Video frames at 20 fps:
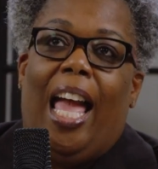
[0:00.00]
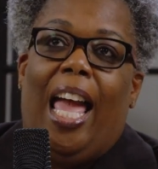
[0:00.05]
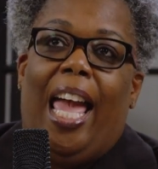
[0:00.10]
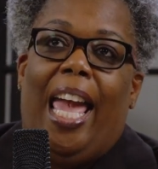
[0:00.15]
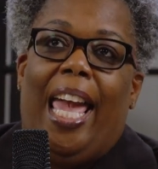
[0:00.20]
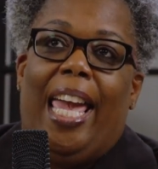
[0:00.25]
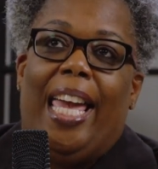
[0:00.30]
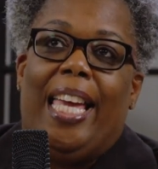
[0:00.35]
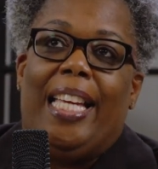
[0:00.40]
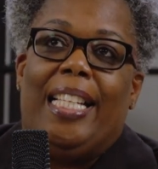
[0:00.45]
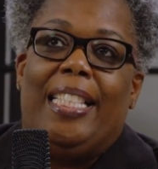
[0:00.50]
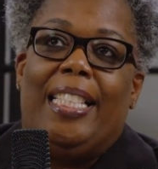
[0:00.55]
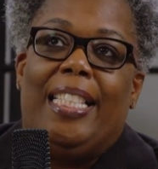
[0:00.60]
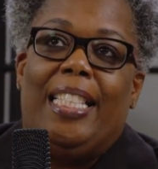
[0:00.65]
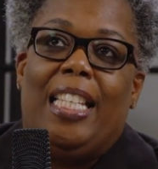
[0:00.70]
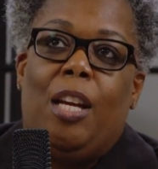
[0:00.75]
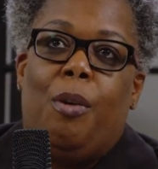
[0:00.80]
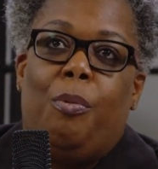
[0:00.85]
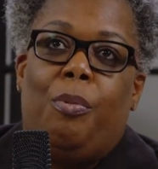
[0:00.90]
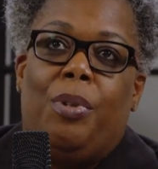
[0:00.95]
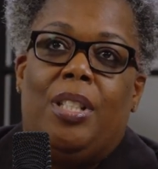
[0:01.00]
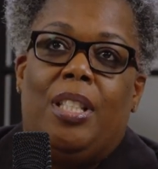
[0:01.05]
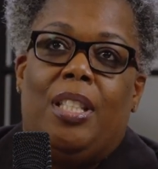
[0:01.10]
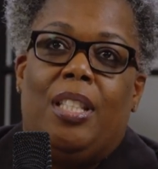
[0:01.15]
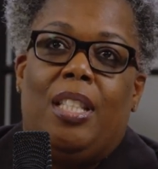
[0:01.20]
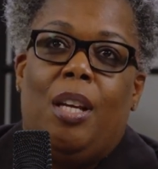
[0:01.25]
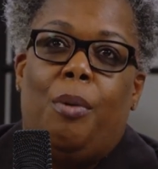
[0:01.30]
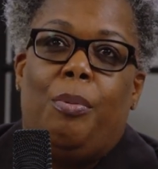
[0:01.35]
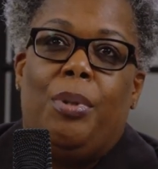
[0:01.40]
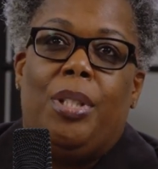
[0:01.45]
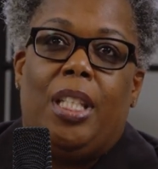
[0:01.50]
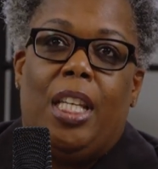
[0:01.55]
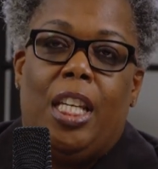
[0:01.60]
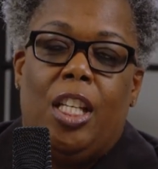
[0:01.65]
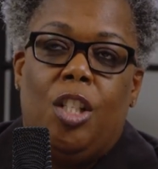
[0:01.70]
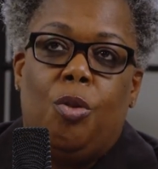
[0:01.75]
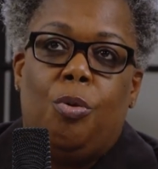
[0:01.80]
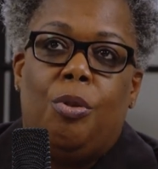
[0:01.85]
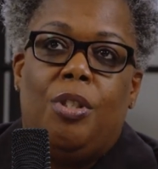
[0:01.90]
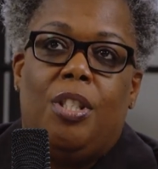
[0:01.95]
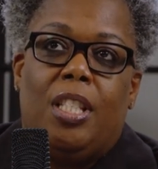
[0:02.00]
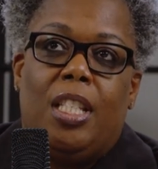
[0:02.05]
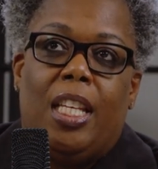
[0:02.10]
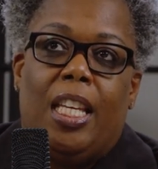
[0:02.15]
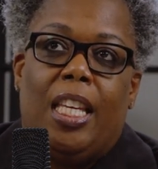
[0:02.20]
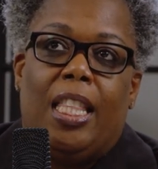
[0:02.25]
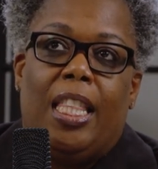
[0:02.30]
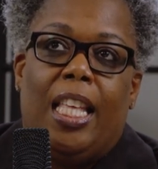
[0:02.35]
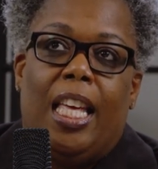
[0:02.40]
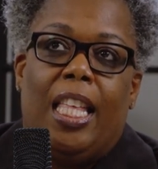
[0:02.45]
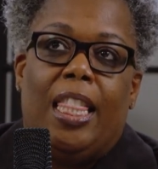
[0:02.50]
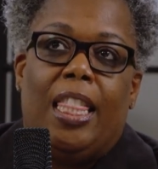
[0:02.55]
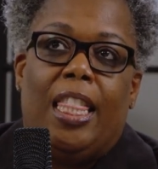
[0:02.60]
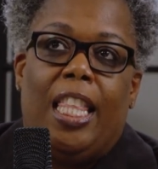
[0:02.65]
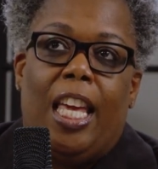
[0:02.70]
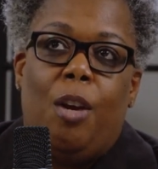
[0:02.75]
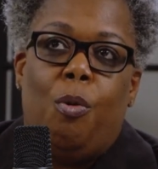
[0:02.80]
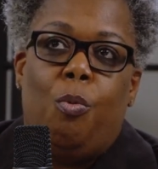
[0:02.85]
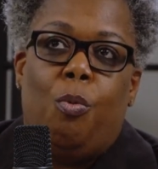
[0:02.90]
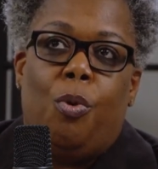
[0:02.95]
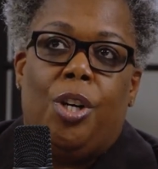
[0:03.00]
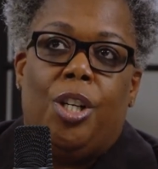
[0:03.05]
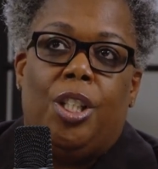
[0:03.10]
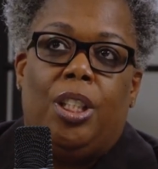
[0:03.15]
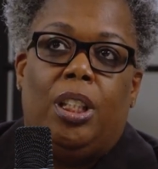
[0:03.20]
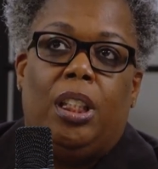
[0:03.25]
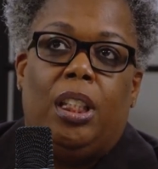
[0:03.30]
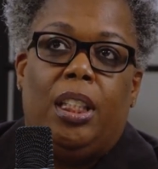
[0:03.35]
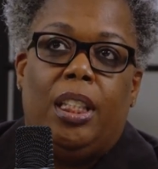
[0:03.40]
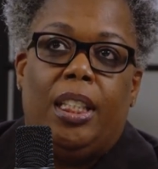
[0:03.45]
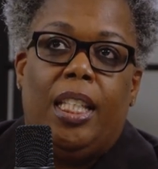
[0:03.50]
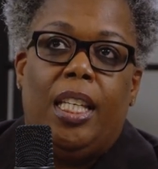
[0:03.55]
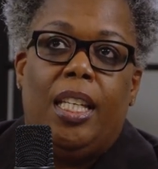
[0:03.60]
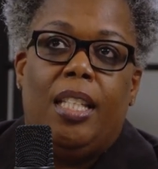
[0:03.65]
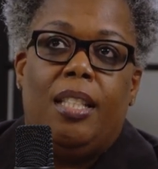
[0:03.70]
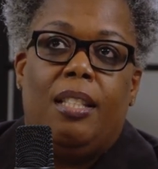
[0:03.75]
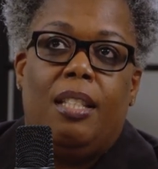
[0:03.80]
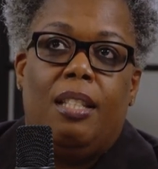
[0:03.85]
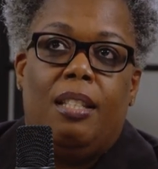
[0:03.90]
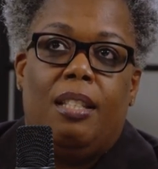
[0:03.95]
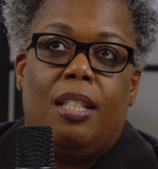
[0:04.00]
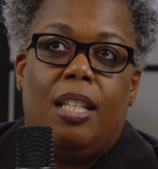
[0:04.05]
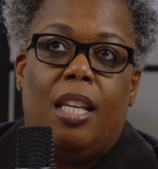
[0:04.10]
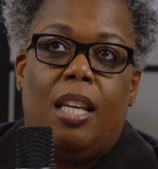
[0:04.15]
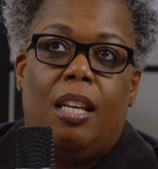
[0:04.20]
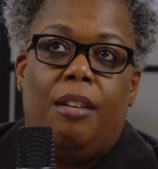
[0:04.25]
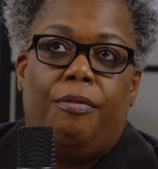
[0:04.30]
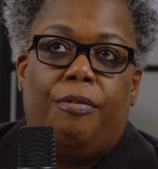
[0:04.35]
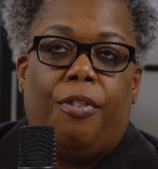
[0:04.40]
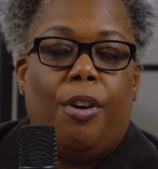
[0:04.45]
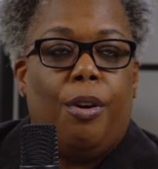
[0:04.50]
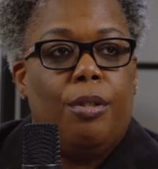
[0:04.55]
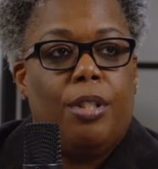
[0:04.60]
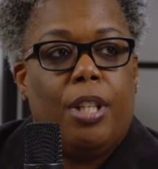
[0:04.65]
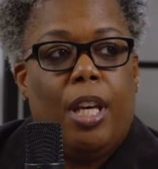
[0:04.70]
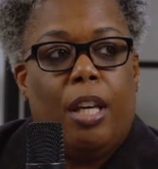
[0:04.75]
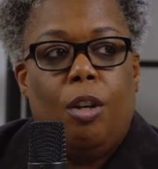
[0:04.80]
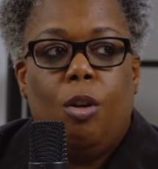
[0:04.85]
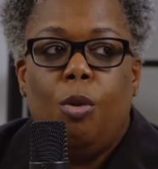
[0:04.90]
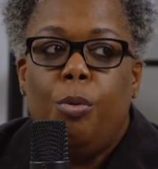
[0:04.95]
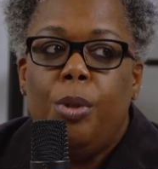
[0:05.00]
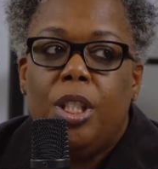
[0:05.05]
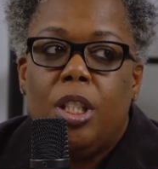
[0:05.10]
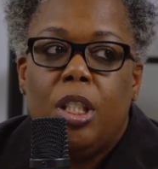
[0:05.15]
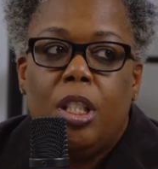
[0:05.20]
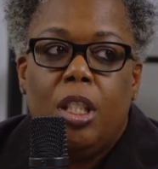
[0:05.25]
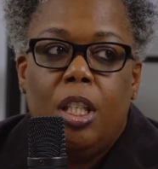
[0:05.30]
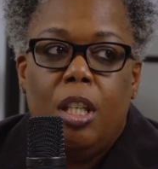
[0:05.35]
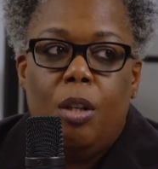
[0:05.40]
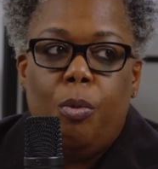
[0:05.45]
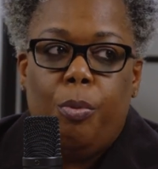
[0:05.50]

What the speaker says: And it was interesting that they were looking to see first, like, who is she?